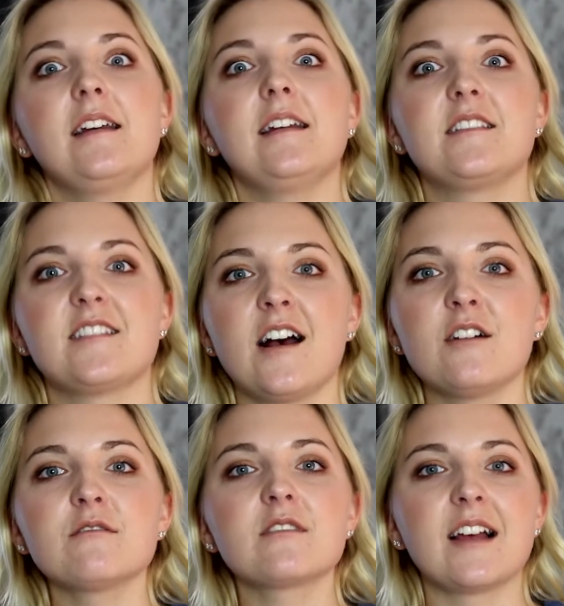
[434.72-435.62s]
It
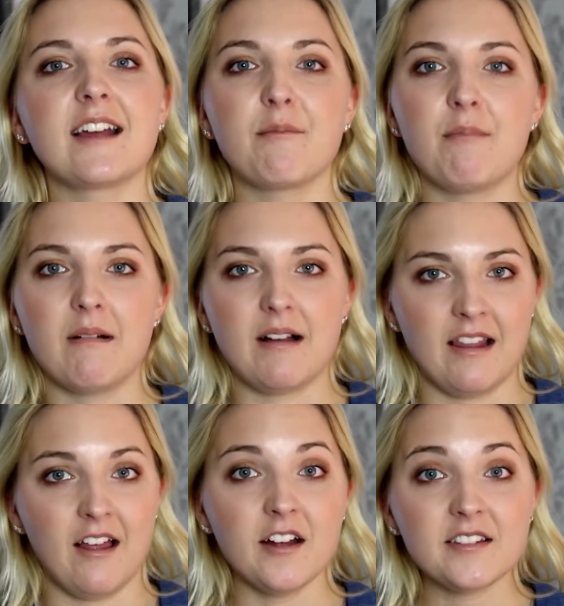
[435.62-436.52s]
sounds like a
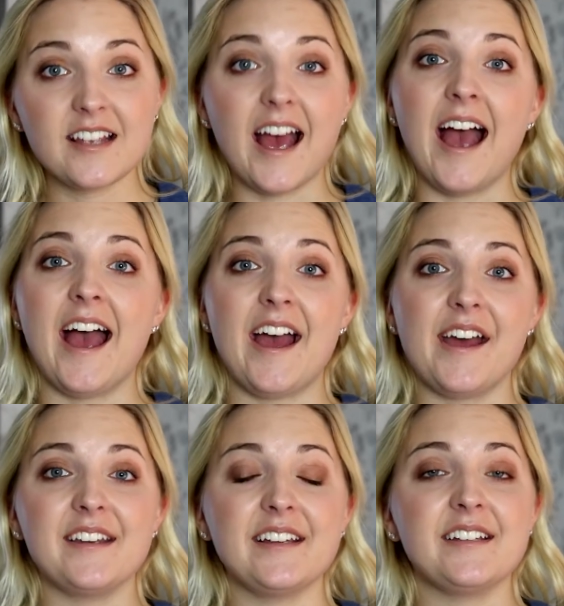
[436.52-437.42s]
lot,
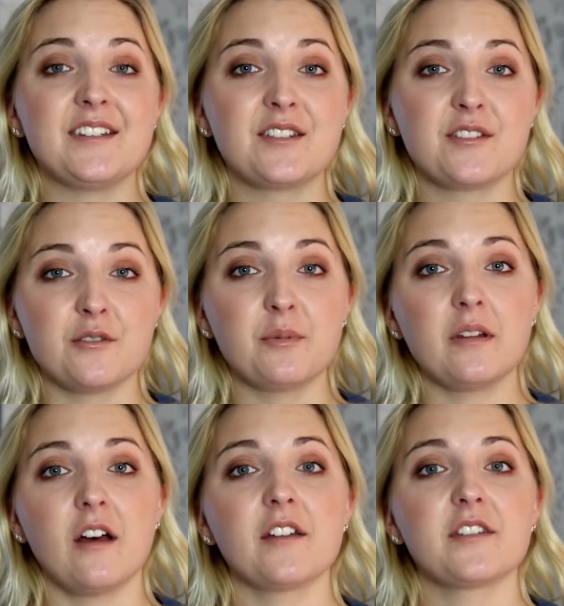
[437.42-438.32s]
and it's super
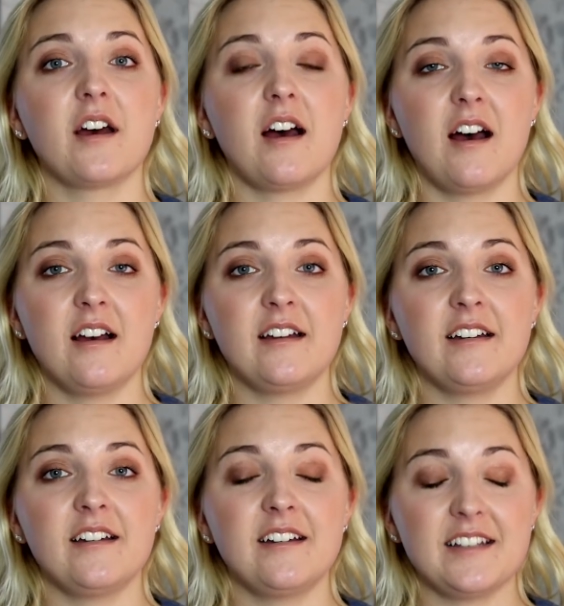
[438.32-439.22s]
lot.
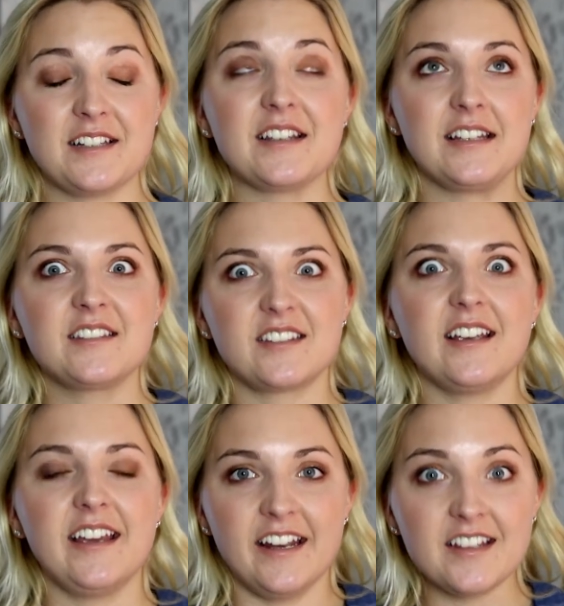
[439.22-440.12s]
It is
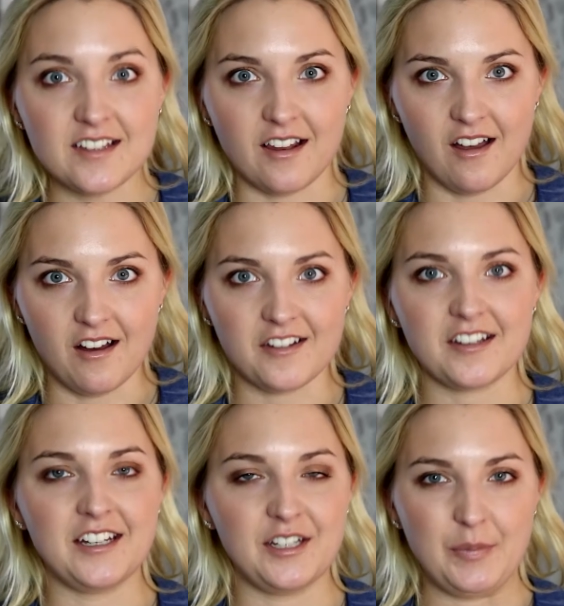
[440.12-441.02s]
a lot
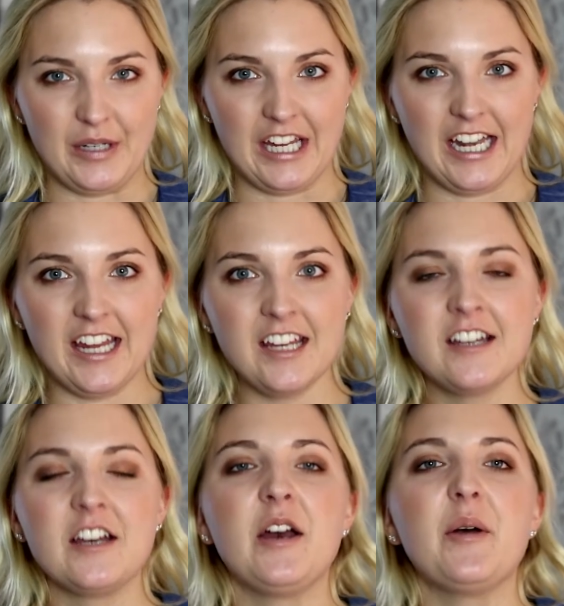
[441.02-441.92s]
in the beginning,
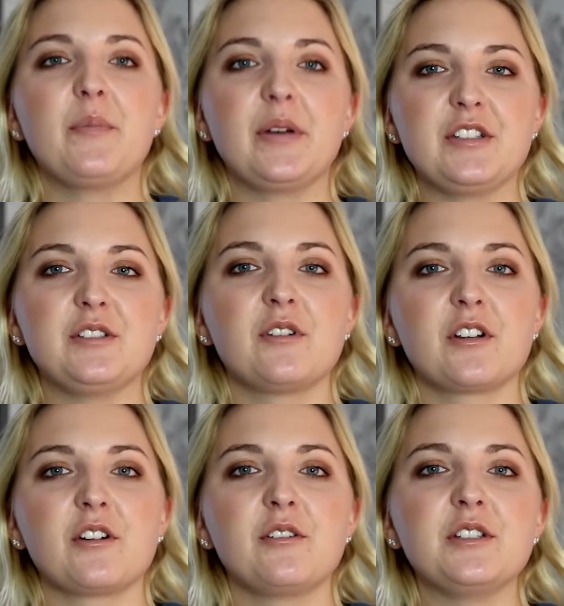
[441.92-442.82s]
but you are
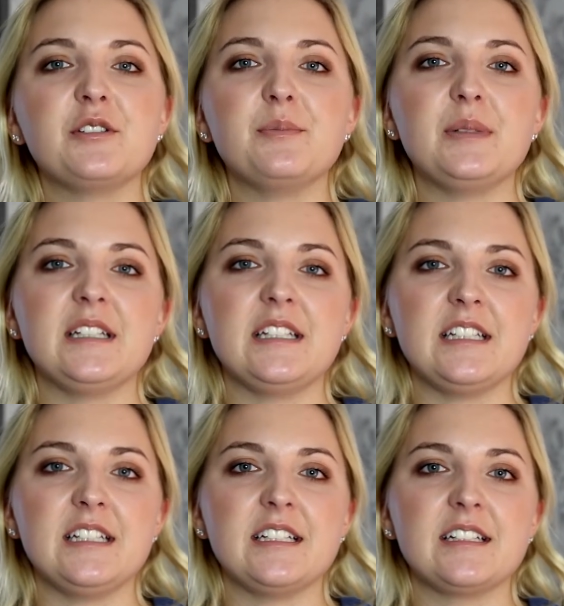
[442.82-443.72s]
going to
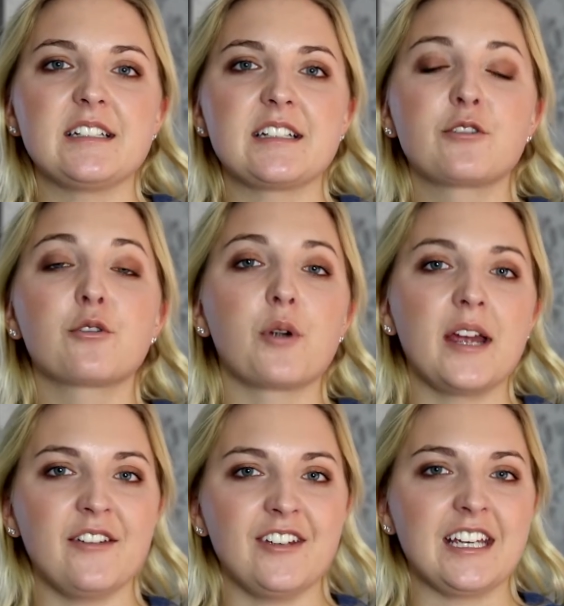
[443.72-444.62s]
be
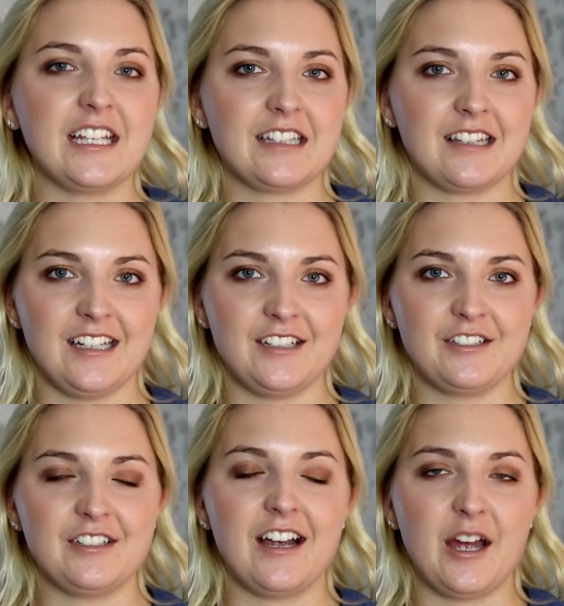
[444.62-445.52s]
craving it
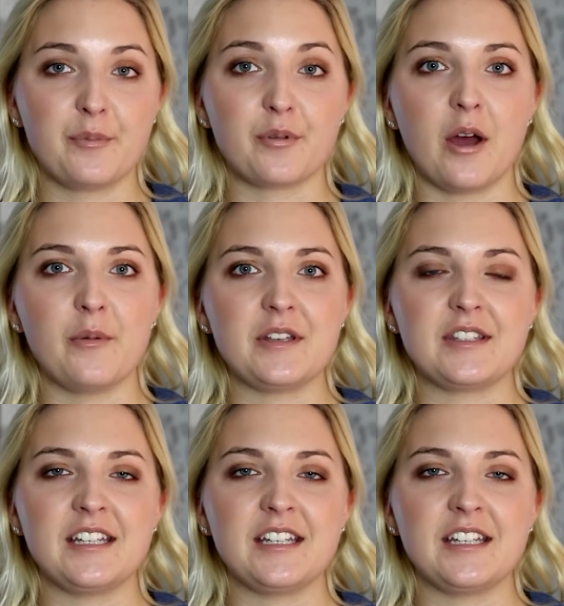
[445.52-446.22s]
later, I promise.